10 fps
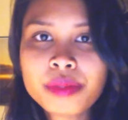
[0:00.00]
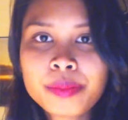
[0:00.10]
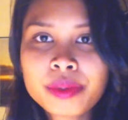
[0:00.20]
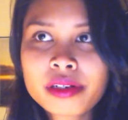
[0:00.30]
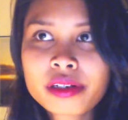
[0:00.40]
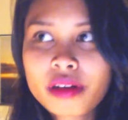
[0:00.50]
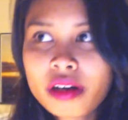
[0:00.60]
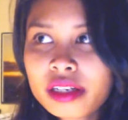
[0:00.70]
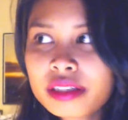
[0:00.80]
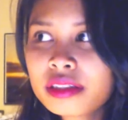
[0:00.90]
people are
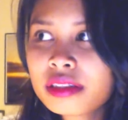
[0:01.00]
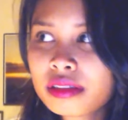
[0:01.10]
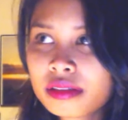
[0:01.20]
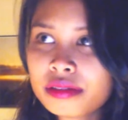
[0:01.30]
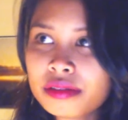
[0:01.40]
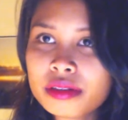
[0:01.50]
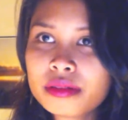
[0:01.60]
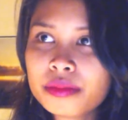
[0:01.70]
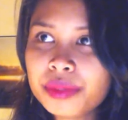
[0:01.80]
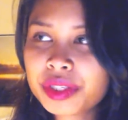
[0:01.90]
gone
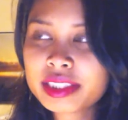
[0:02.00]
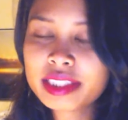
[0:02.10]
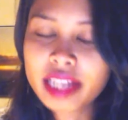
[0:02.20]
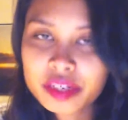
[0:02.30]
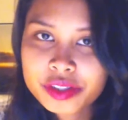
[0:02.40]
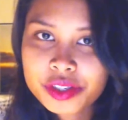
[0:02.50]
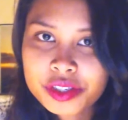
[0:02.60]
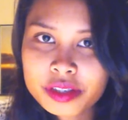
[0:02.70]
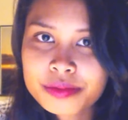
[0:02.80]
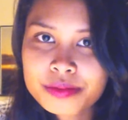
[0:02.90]
because life
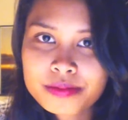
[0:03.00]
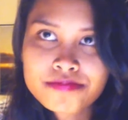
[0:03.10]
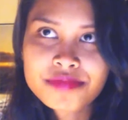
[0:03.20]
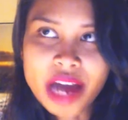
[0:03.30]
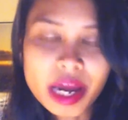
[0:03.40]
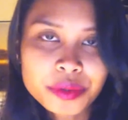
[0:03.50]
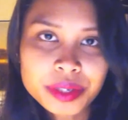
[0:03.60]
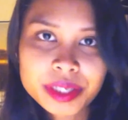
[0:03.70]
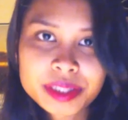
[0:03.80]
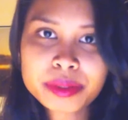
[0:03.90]
is
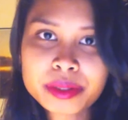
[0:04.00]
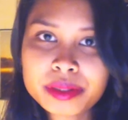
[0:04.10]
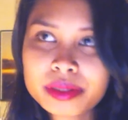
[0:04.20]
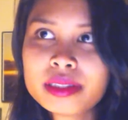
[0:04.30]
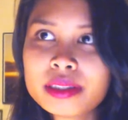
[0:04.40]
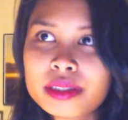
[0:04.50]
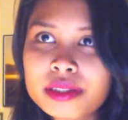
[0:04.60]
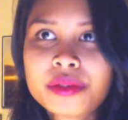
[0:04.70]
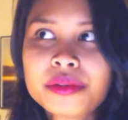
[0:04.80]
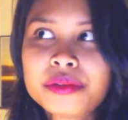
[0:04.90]
unpredictable.
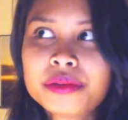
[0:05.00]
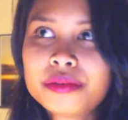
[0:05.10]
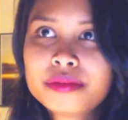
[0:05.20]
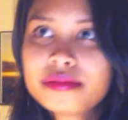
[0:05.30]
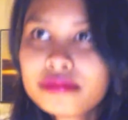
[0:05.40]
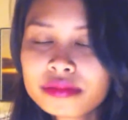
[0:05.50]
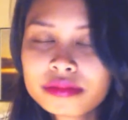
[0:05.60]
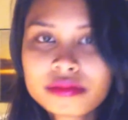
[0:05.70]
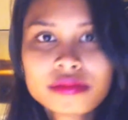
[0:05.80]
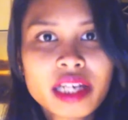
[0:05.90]
So
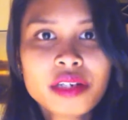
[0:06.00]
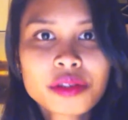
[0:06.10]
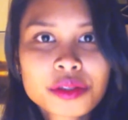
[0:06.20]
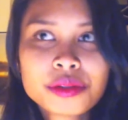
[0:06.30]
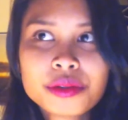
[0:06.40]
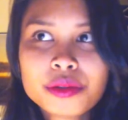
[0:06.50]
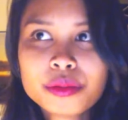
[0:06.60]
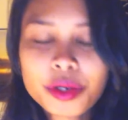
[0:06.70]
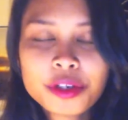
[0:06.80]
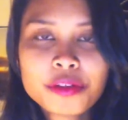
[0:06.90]
I look
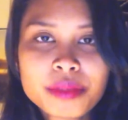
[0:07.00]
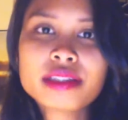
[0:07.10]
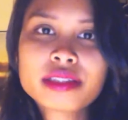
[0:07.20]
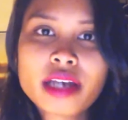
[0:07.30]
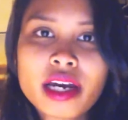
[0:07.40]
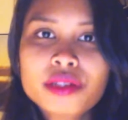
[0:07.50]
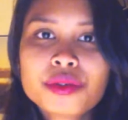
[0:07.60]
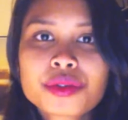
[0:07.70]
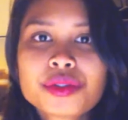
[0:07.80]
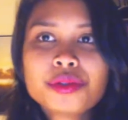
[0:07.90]
to monuments, I
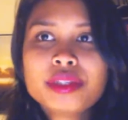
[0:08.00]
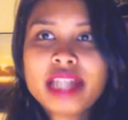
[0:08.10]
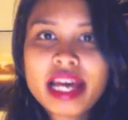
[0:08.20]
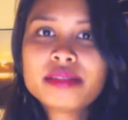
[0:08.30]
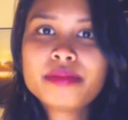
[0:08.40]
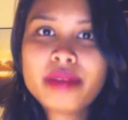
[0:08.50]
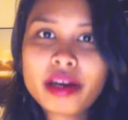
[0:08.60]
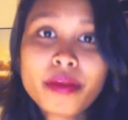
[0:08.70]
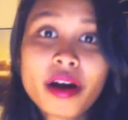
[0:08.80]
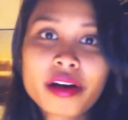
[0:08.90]
look to
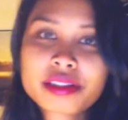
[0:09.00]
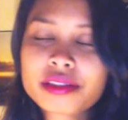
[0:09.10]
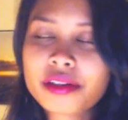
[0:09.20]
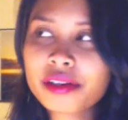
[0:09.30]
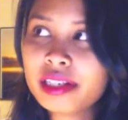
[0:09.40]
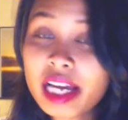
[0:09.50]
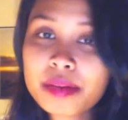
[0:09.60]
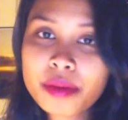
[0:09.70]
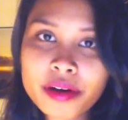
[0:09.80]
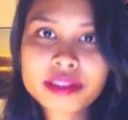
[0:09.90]
landmarks, I
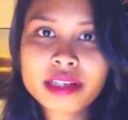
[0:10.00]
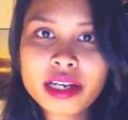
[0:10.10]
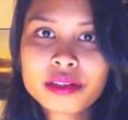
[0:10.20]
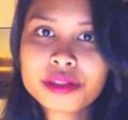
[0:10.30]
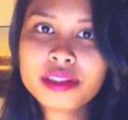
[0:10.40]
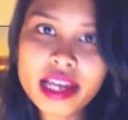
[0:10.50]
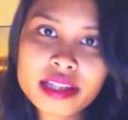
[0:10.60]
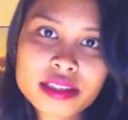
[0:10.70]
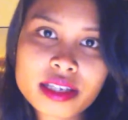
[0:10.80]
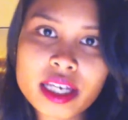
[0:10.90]
look to
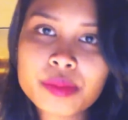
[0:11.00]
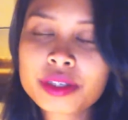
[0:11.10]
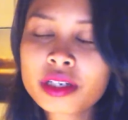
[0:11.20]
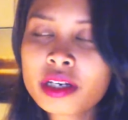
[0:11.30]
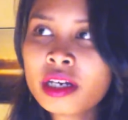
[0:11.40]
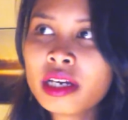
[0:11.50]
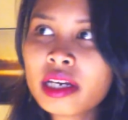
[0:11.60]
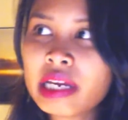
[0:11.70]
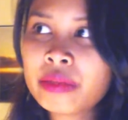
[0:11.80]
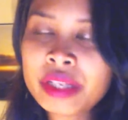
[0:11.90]
landscapes.
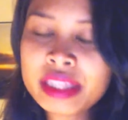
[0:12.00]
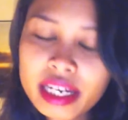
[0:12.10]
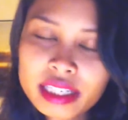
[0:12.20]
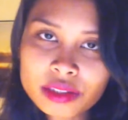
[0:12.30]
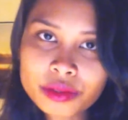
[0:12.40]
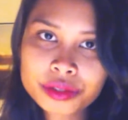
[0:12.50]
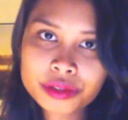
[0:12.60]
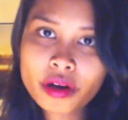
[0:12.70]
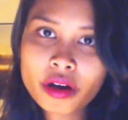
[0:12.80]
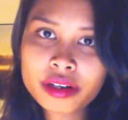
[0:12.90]
And when that is
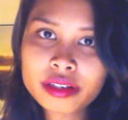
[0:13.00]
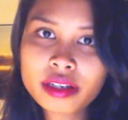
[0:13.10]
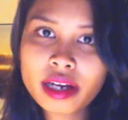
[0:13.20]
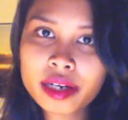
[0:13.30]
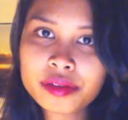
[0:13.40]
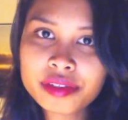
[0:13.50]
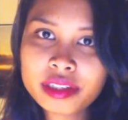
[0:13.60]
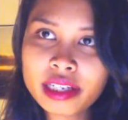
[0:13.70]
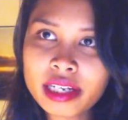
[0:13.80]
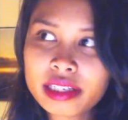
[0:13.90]
also gone, I
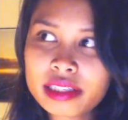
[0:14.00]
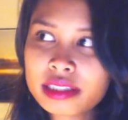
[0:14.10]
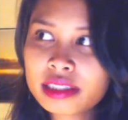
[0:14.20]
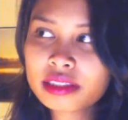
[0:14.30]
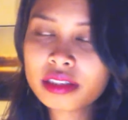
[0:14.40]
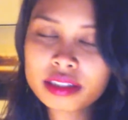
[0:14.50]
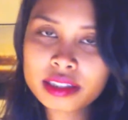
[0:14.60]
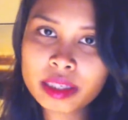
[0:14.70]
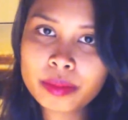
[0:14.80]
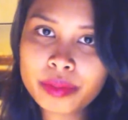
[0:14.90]
feel like this is
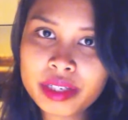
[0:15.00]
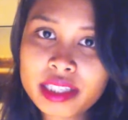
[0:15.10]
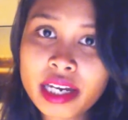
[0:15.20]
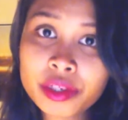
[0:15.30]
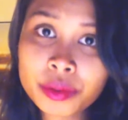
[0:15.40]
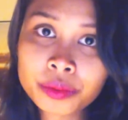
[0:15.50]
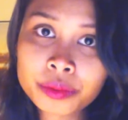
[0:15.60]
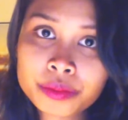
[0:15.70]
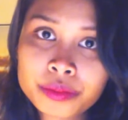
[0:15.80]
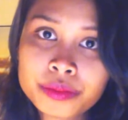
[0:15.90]
not the same place I
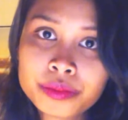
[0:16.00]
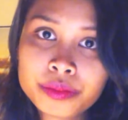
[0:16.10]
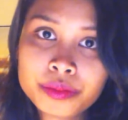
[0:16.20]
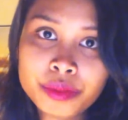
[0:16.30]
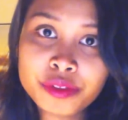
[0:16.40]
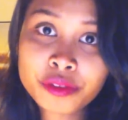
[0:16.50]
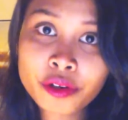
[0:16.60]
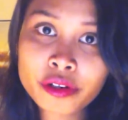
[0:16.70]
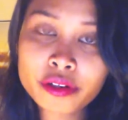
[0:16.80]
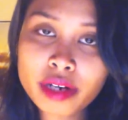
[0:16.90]
know
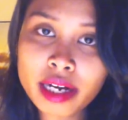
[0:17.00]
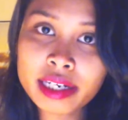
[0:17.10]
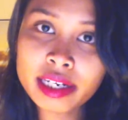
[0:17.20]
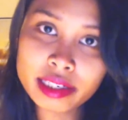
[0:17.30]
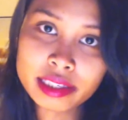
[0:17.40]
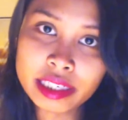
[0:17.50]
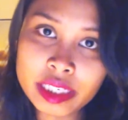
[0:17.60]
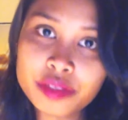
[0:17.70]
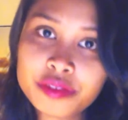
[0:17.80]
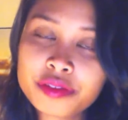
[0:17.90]
before I
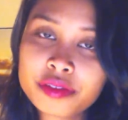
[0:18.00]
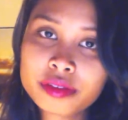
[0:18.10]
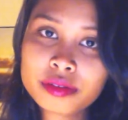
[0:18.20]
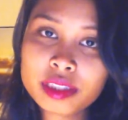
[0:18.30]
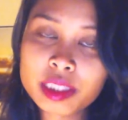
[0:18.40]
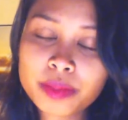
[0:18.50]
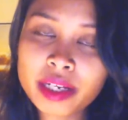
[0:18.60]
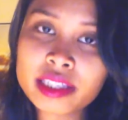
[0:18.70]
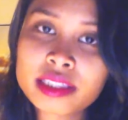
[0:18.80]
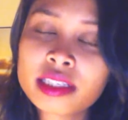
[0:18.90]
leave this
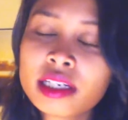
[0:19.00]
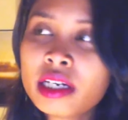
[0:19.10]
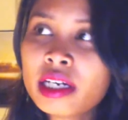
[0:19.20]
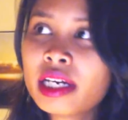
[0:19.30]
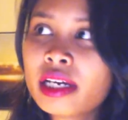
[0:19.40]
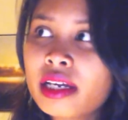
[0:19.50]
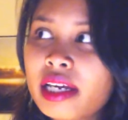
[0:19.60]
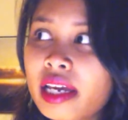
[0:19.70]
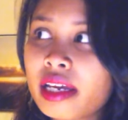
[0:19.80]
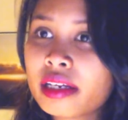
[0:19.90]
place.
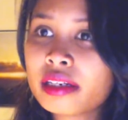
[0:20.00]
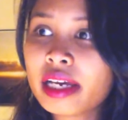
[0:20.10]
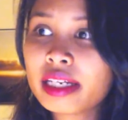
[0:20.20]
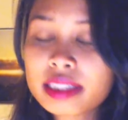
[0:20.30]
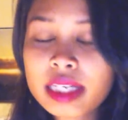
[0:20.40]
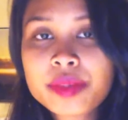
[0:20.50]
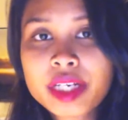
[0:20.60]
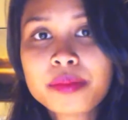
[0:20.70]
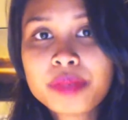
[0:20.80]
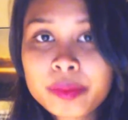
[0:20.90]
And at the
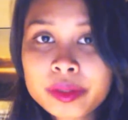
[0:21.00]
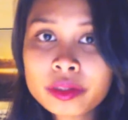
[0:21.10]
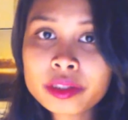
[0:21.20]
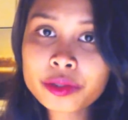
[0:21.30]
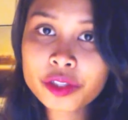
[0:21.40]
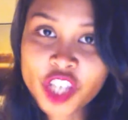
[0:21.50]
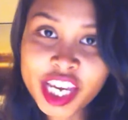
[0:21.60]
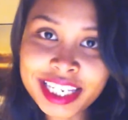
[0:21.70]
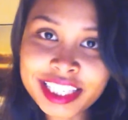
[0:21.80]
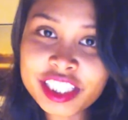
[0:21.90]
same time, people also
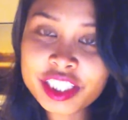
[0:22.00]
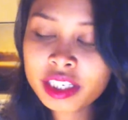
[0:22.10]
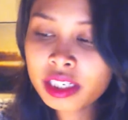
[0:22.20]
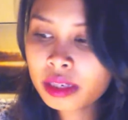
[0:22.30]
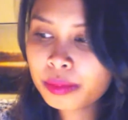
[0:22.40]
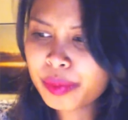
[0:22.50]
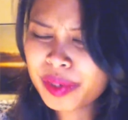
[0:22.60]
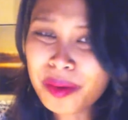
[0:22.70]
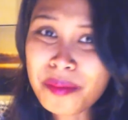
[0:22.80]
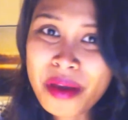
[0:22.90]
change.
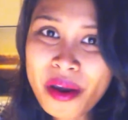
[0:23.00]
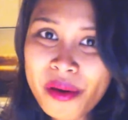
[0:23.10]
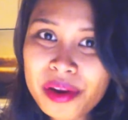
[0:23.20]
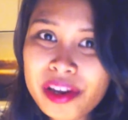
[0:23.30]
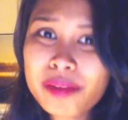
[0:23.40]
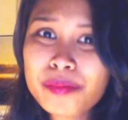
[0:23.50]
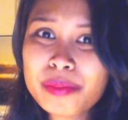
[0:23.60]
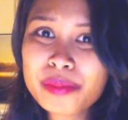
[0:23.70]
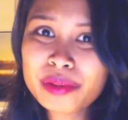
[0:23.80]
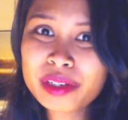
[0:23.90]
People get married,
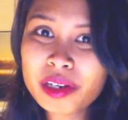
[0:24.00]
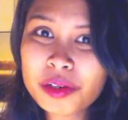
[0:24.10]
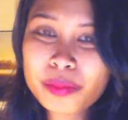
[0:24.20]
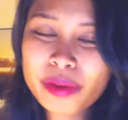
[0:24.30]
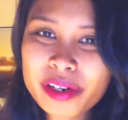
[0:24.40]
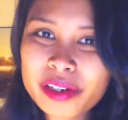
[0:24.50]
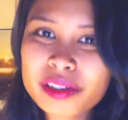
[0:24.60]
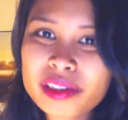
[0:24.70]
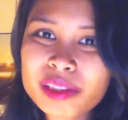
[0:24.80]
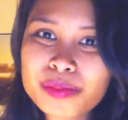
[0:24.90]
people get new
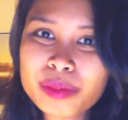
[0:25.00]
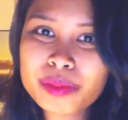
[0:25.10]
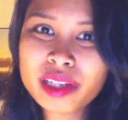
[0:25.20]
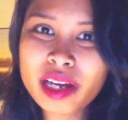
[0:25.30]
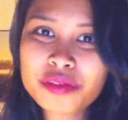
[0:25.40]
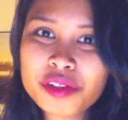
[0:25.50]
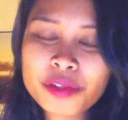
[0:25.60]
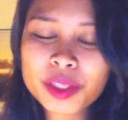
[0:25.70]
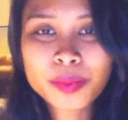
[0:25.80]
partners, people have new